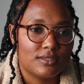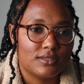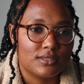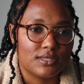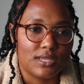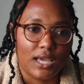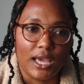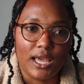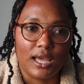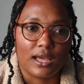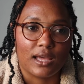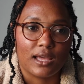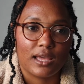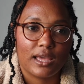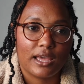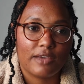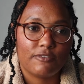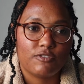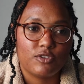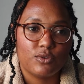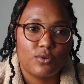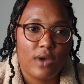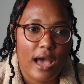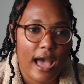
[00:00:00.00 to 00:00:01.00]
yeah,
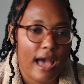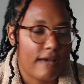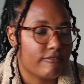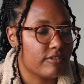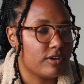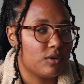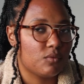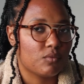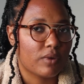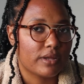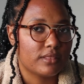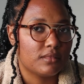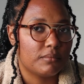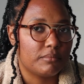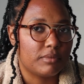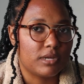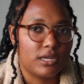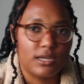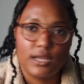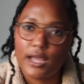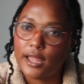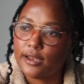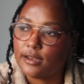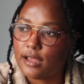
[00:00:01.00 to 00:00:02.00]
if you haven't read the
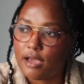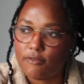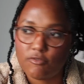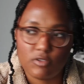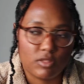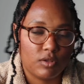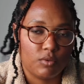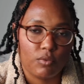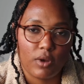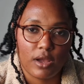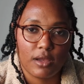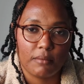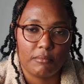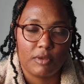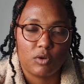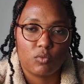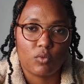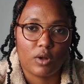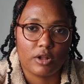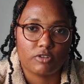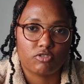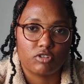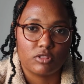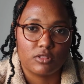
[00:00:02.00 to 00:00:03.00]
book, I definitely recommend
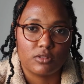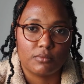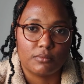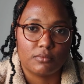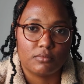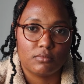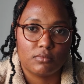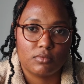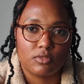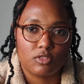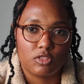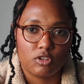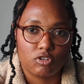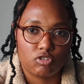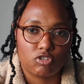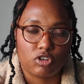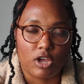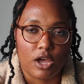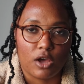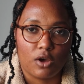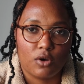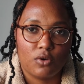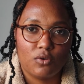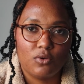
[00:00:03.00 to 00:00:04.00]
watching the
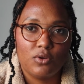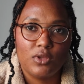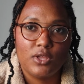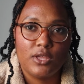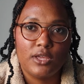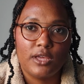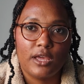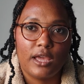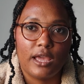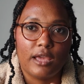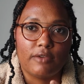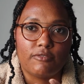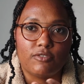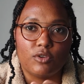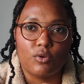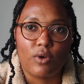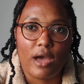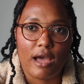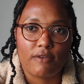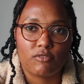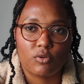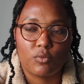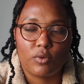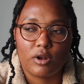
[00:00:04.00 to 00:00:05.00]
show. If you
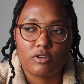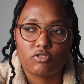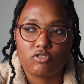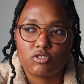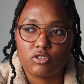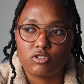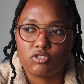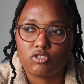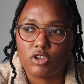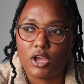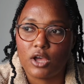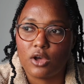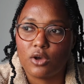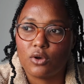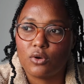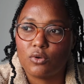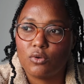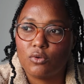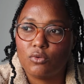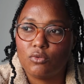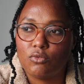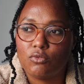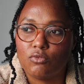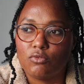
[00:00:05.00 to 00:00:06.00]
haven't watched the
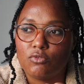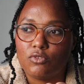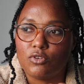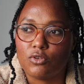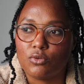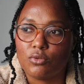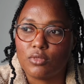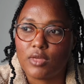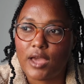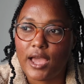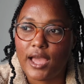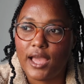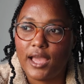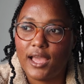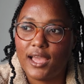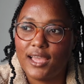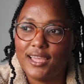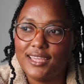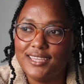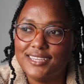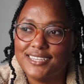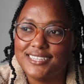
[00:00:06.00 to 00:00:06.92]
show, do that.